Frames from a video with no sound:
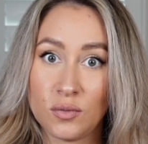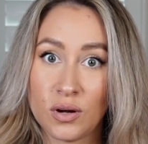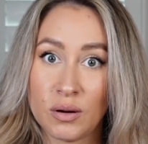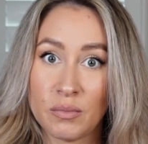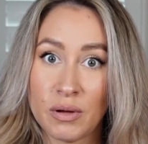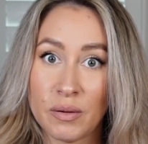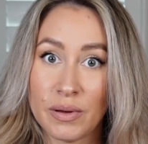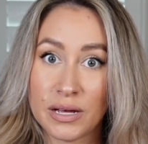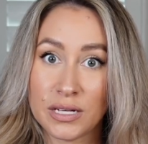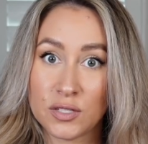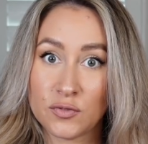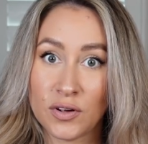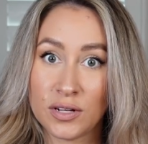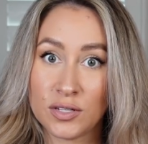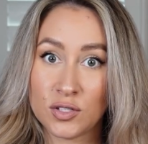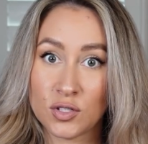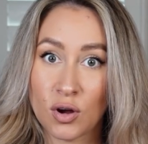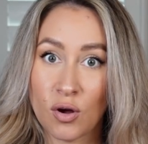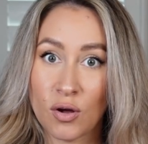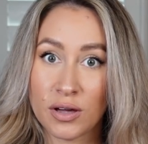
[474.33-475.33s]
One of my best
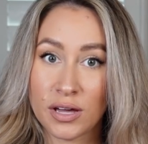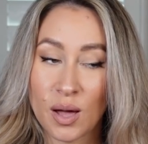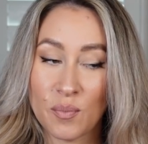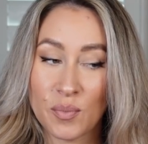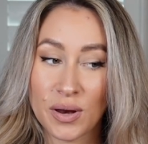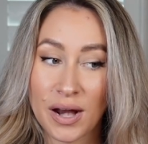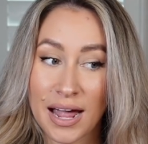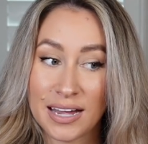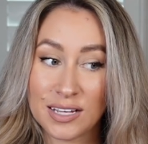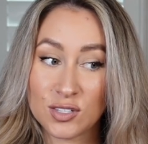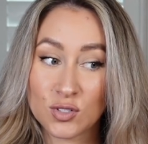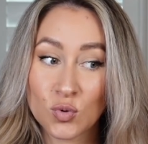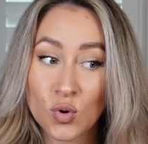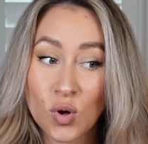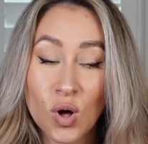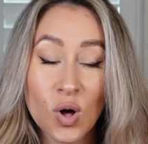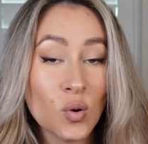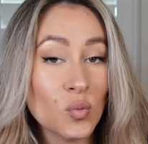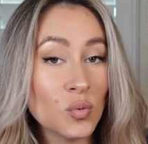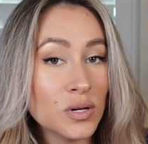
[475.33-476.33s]
friends growing up in high
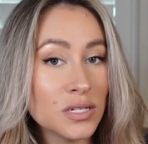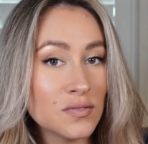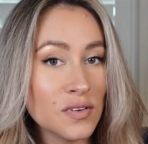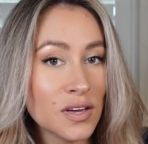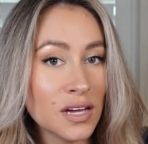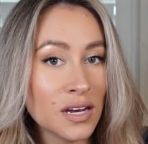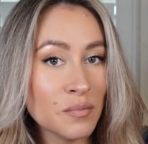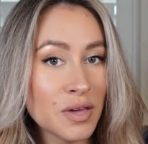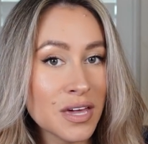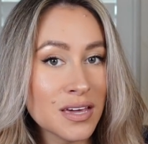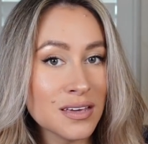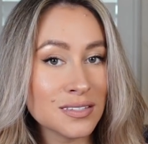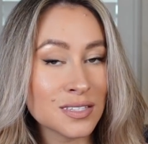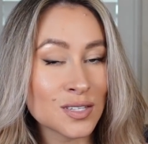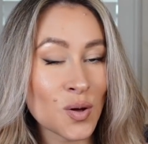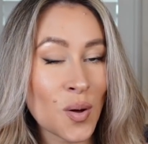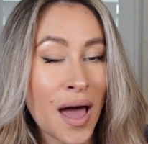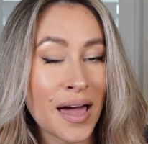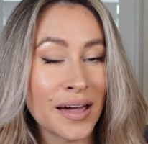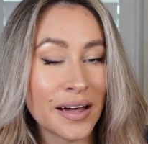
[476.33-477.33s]
school was Vietnamese,
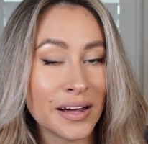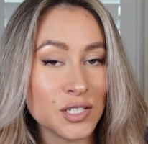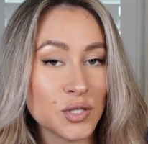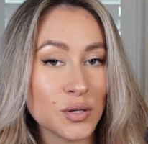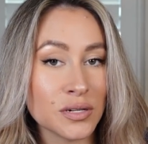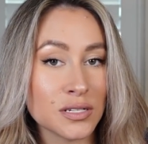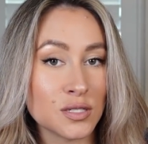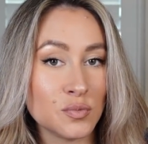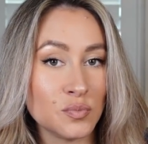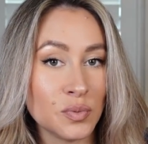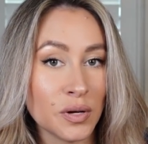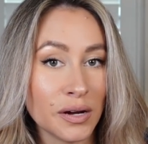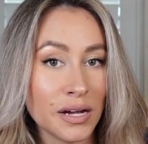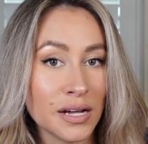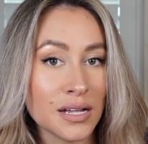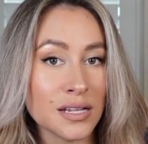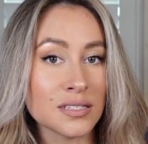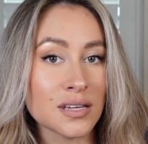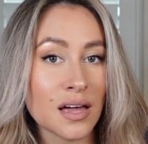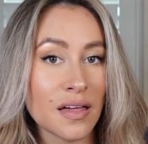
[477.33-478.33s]
so I got to
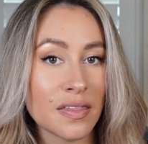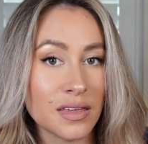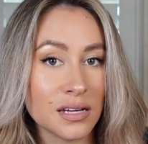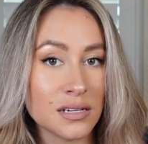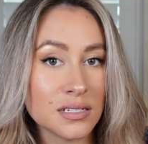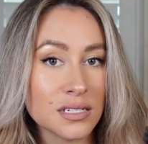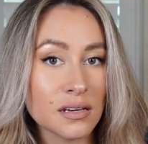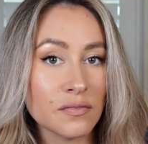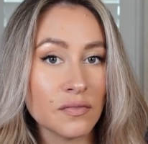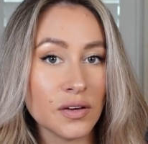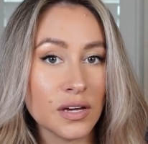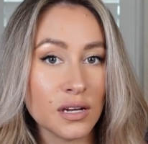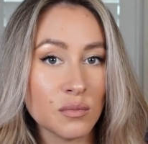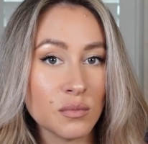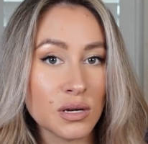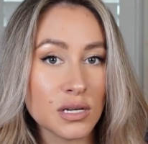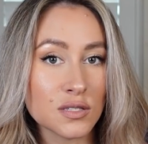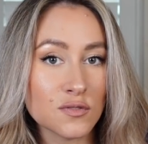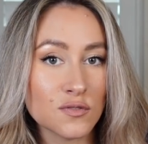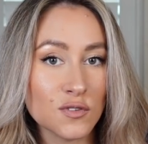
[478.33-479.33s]
experience authentic
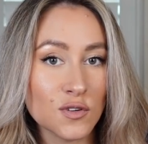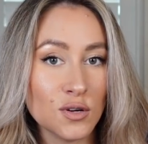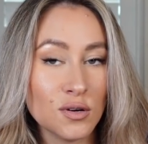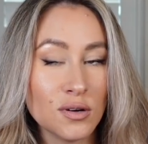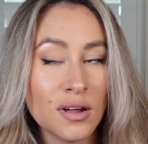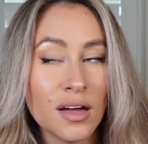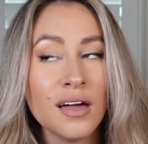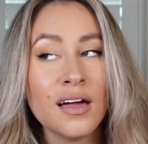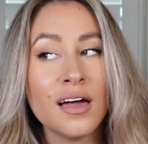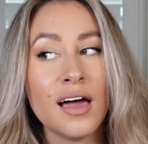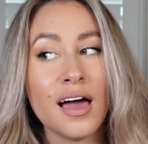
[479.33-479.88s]
Vietnamese food